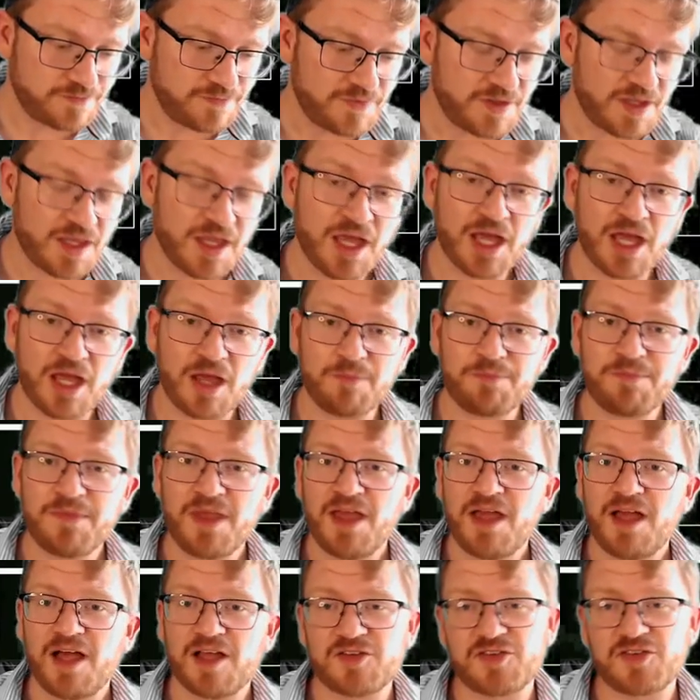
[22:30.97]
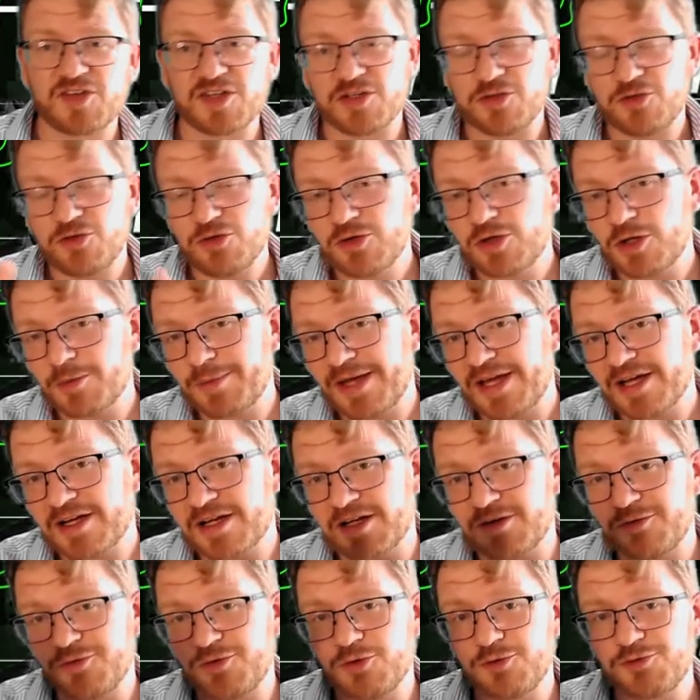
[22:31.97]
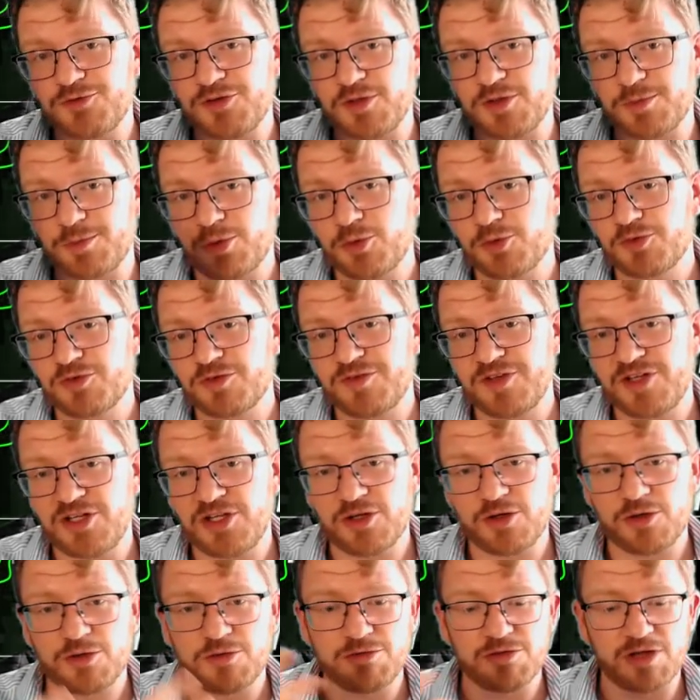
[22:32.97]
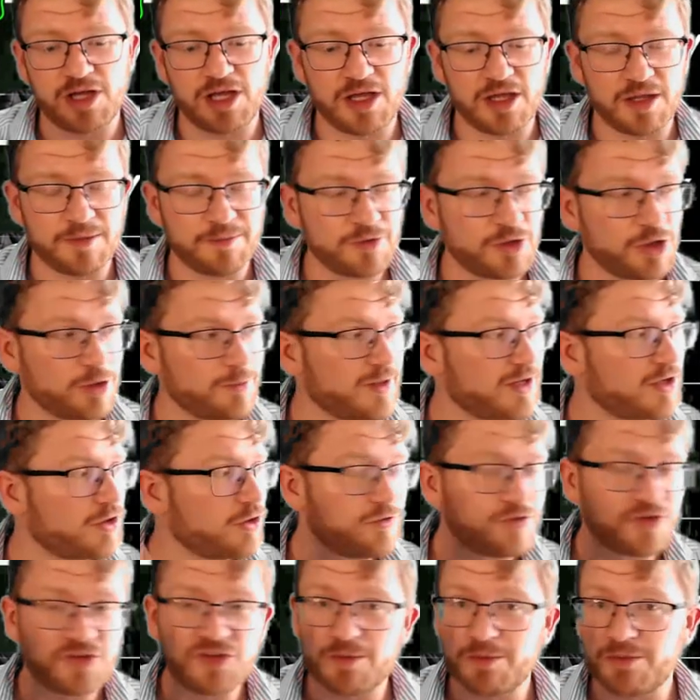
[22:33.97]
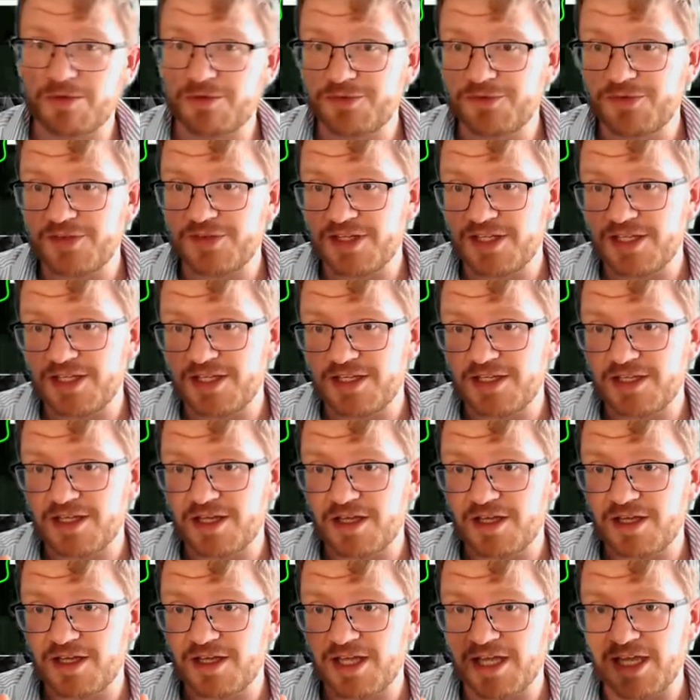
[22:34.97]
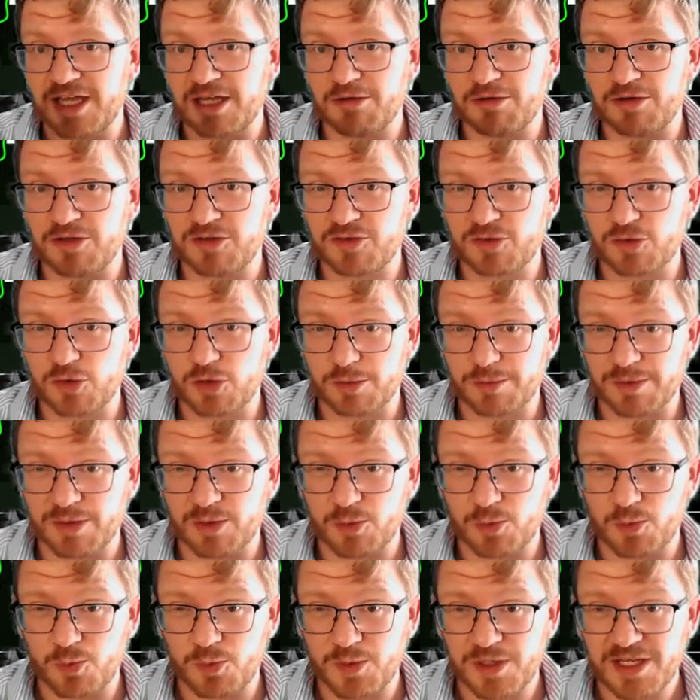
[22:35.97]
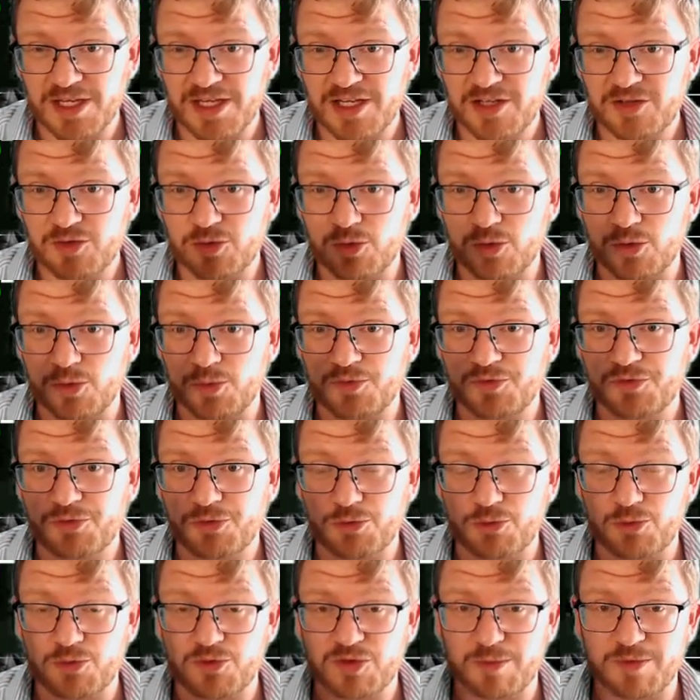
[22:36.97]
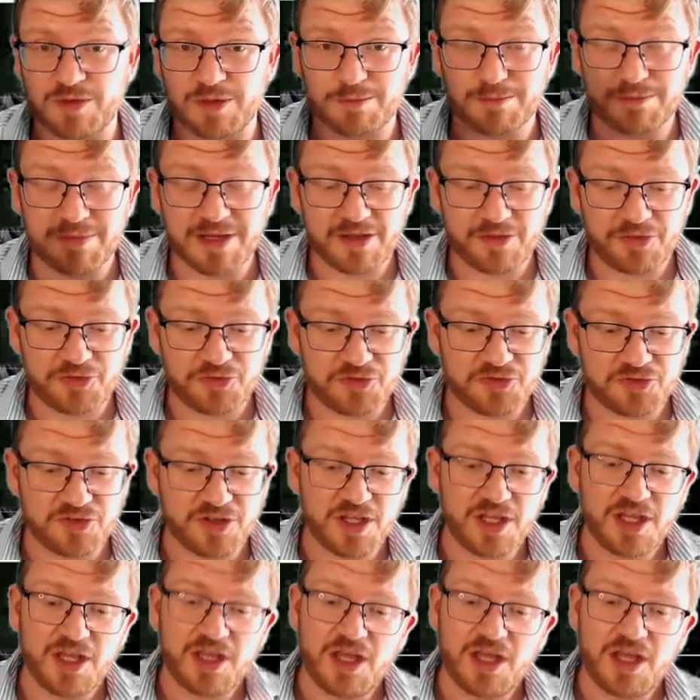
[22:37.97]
As I say, do go back and feel free to pause the video, go back over some of the areas that got a bit weird or through some of the maths.